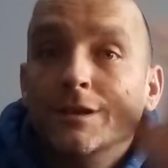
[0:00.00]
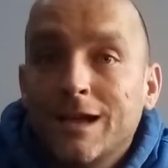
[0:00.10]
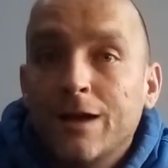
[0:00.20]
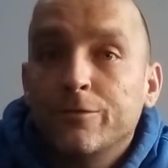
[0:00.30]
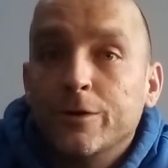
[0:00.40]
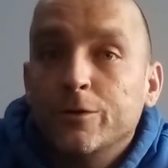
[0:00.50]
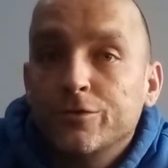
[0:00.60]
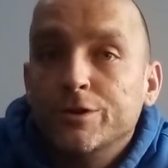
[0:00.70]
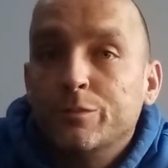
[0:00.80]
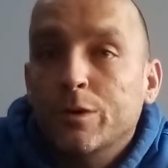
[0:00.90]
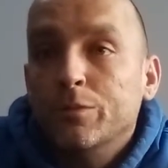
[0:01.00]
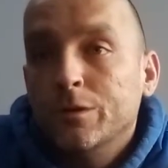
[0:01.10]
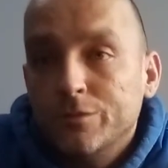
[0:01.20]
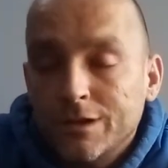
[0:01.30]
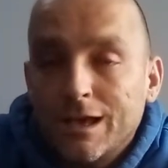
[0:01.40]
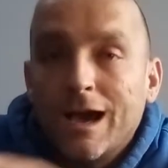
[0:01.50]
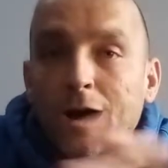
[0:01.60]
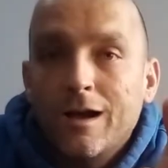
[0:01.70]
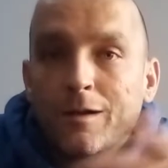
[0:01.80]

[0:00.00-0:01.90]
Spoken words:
You can focus on your problems and get out